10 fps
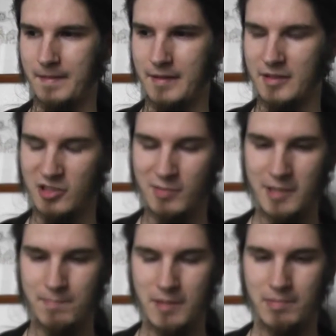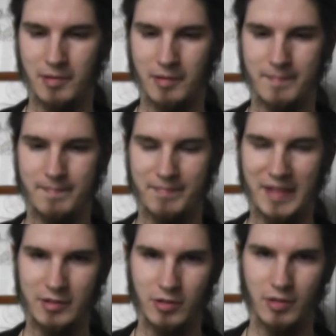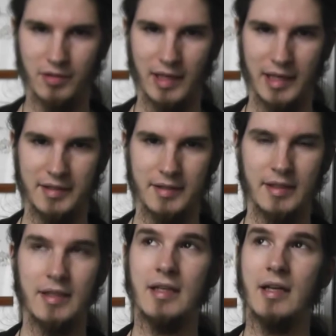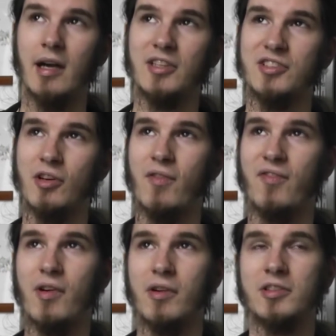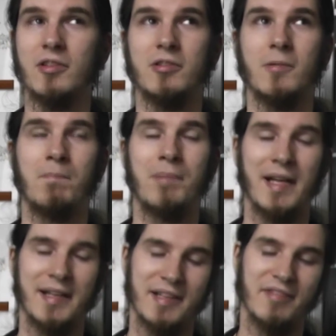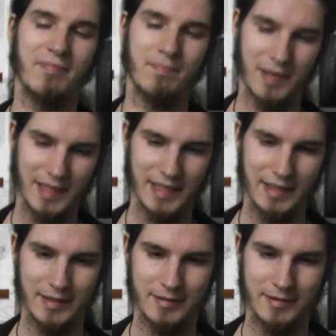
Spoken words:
so many people that go online are so focused on competitive play.